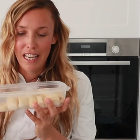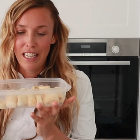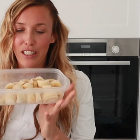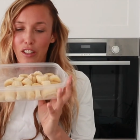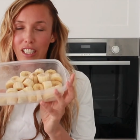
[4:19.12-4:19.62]

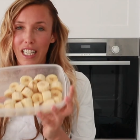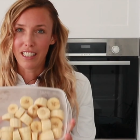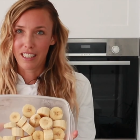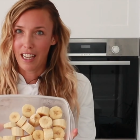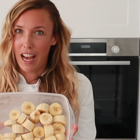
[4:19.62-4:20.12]
So
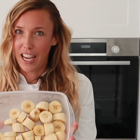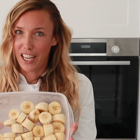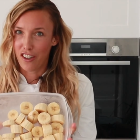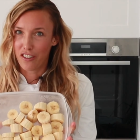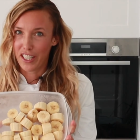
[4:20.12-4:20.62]
this I
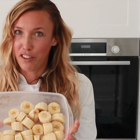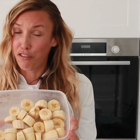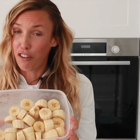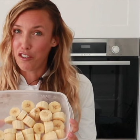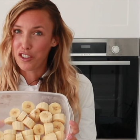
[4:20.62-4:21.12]
already
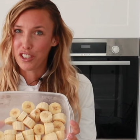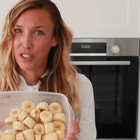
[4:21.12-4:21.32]
froze